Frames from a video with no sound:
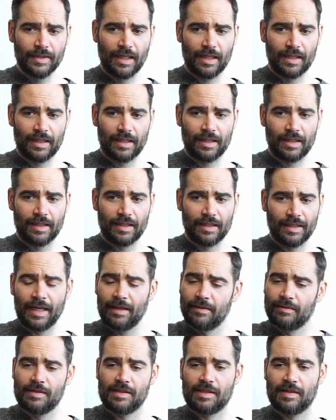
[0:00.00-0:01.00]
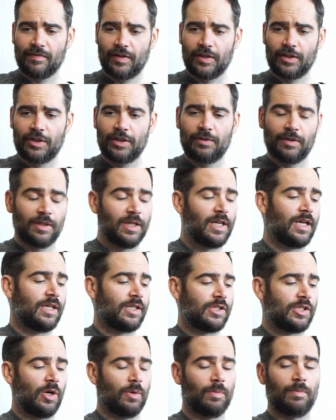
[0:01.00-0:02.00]
Yeah, this is a fun tune.
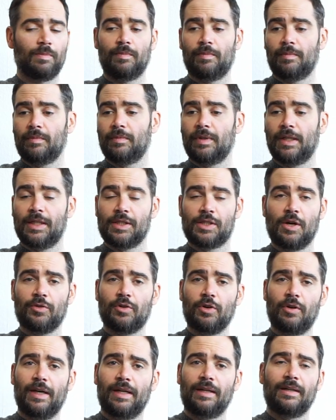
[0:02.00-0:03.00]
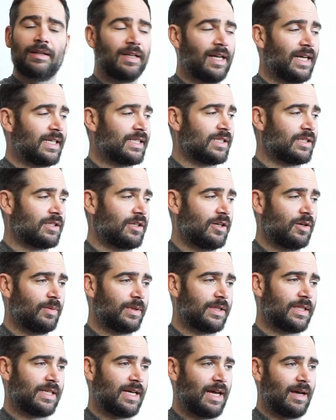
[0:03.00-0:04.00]
So let's go through it nice and slow
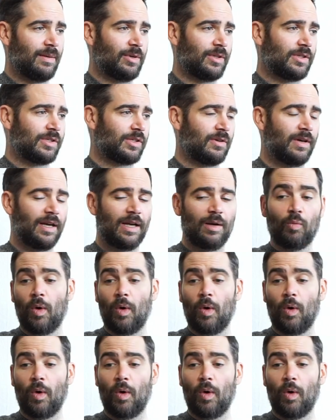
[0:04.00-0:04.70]
with the tab on the screen.